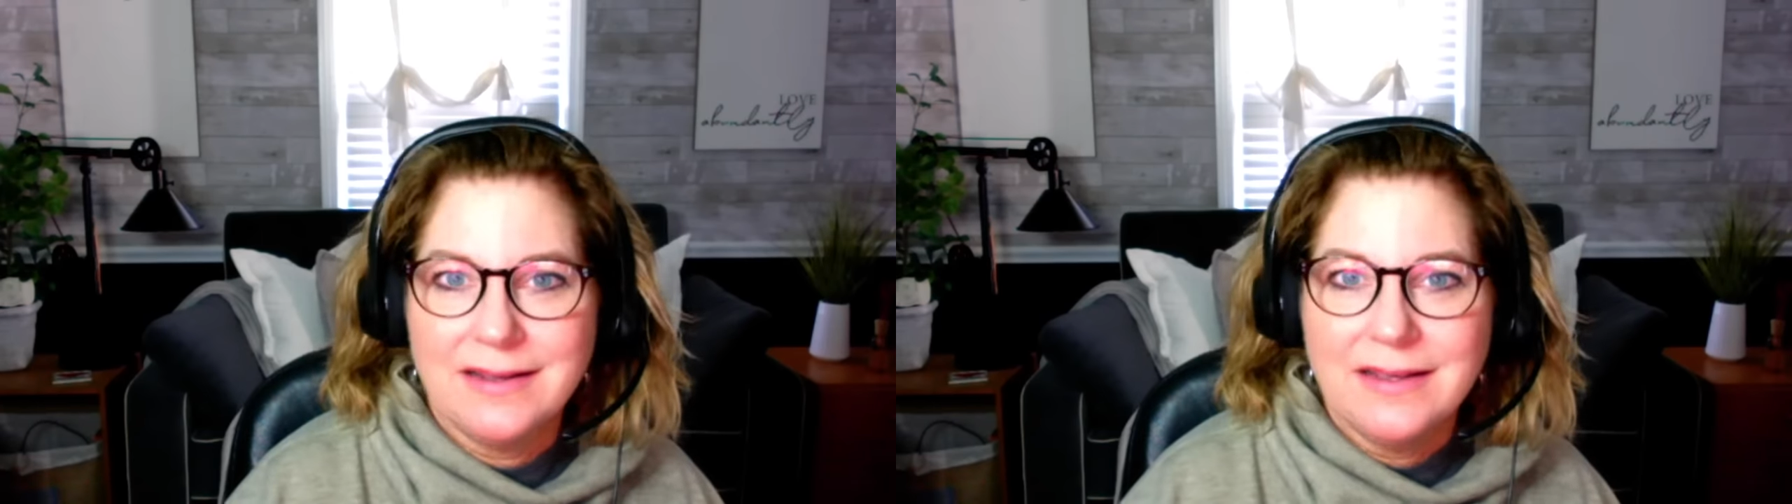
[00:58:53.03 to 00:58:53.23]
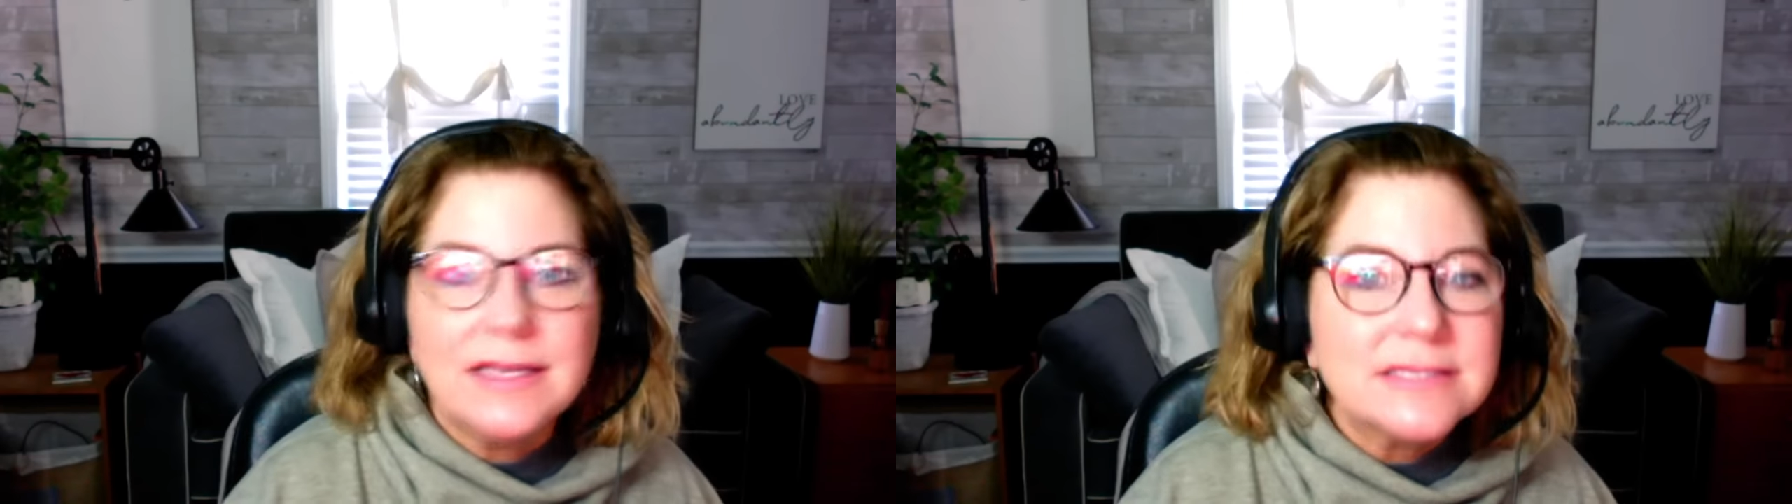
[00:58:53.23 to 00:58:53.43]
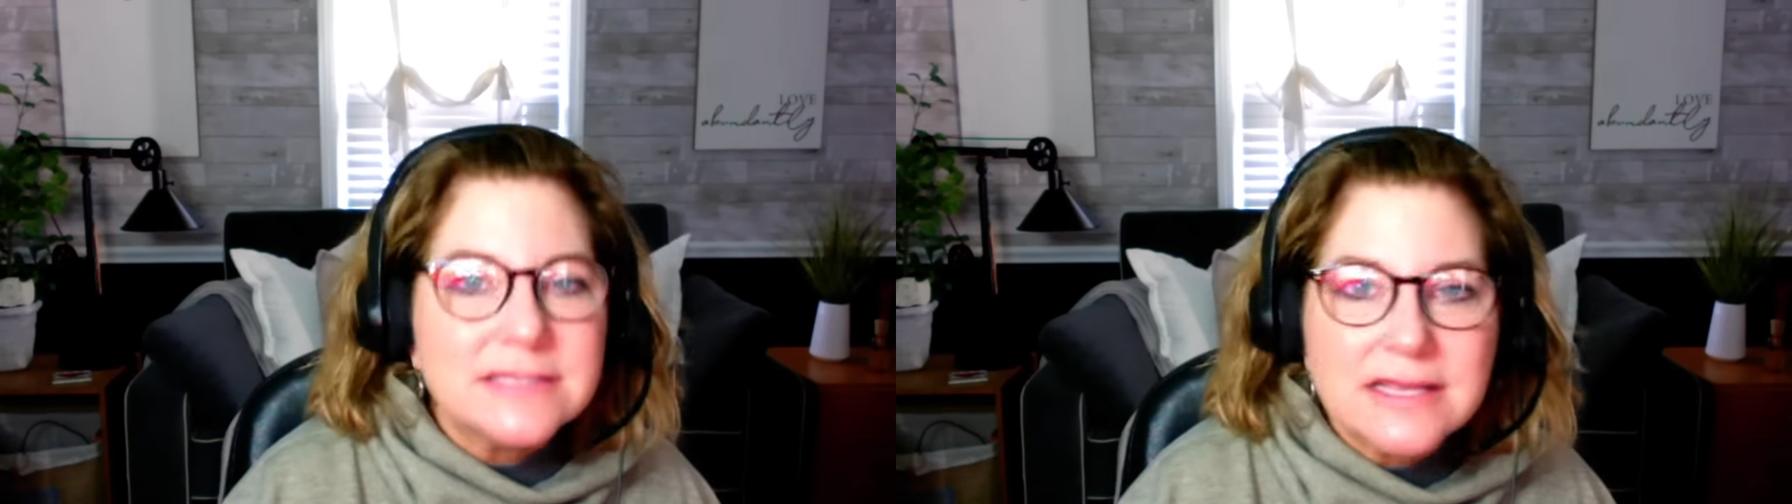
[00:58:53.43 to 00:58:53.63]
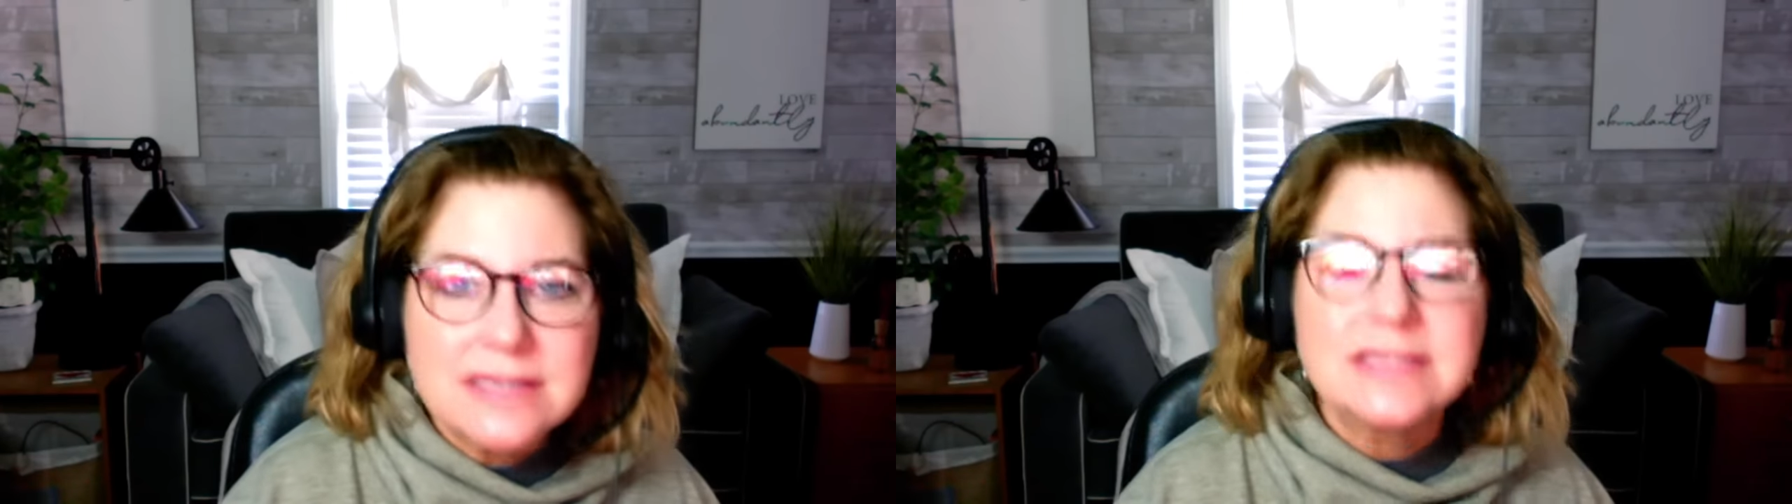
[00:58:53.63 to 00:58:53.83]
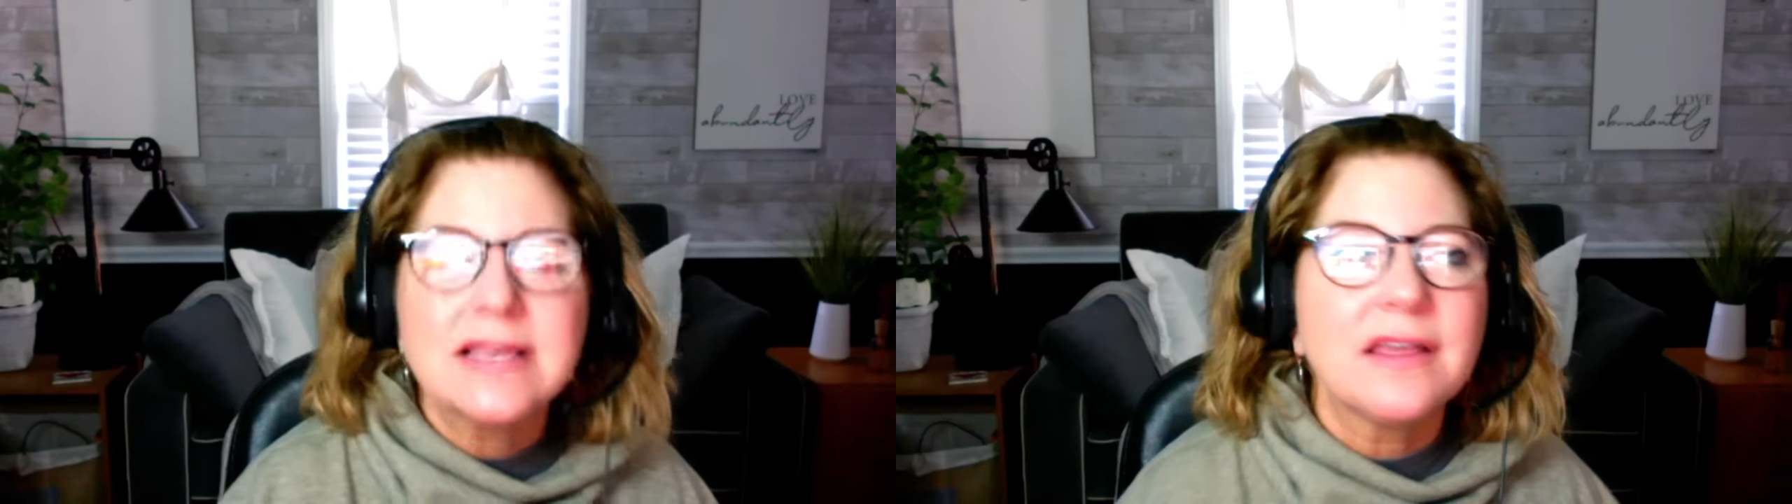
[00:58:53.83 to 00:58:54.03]
He
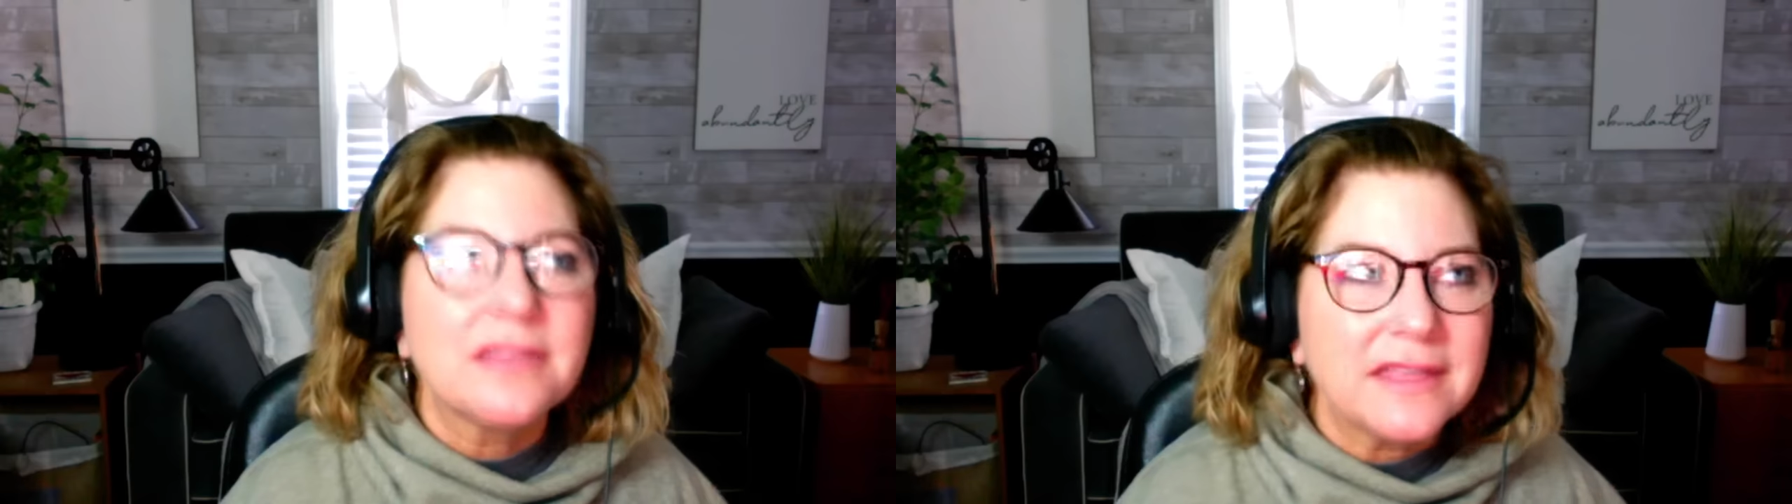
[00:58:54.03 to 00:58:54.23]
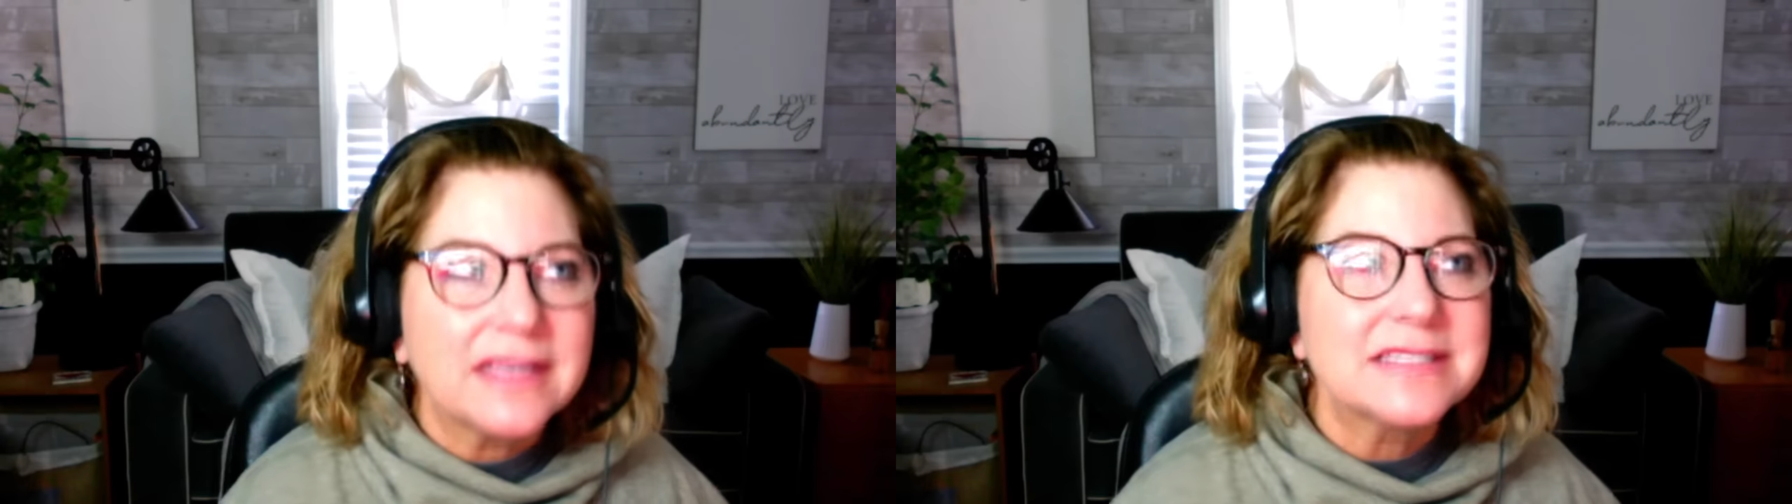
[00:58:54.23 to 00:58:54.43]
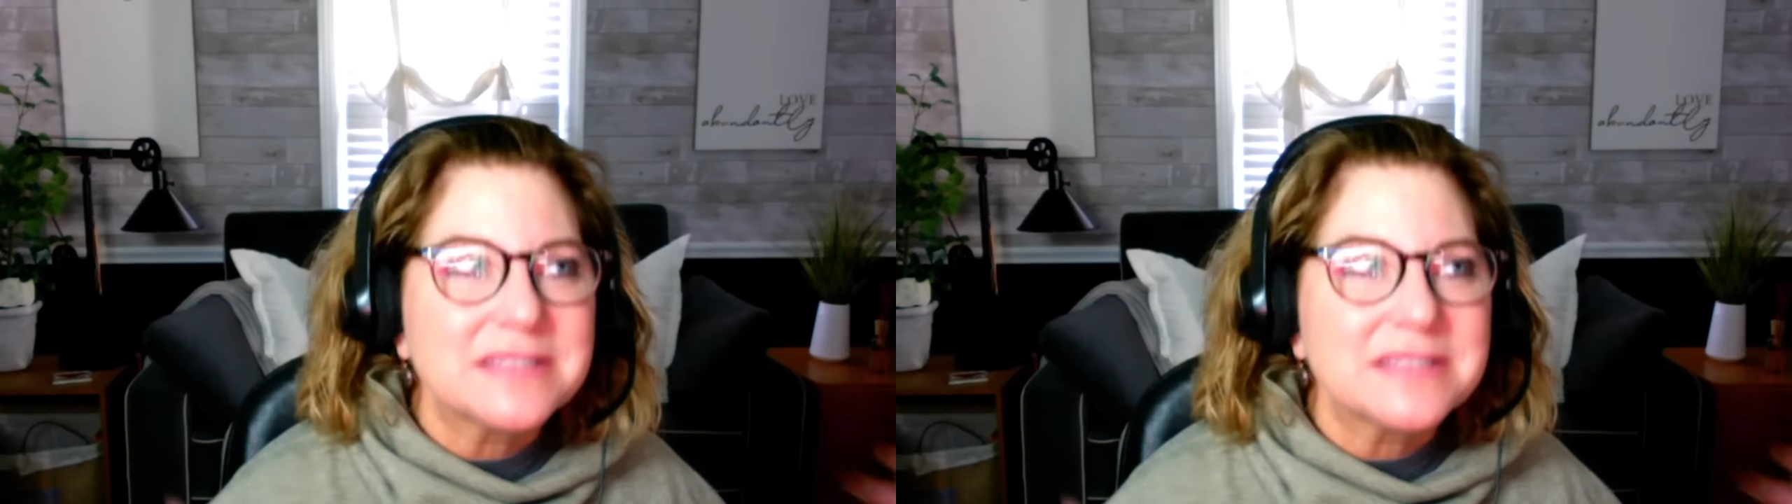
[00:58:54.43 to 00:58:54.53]
says things